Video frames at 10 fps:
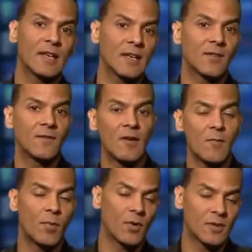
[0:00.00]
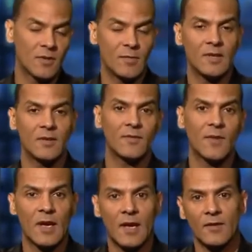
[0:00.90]
That is very important to me. You've
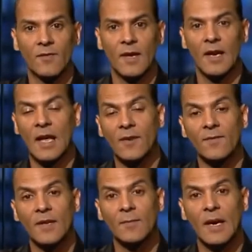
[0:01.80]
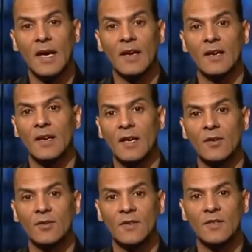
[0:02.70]
had a lot of feedback and a lot
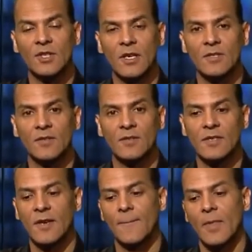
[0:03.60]
of good suggestions,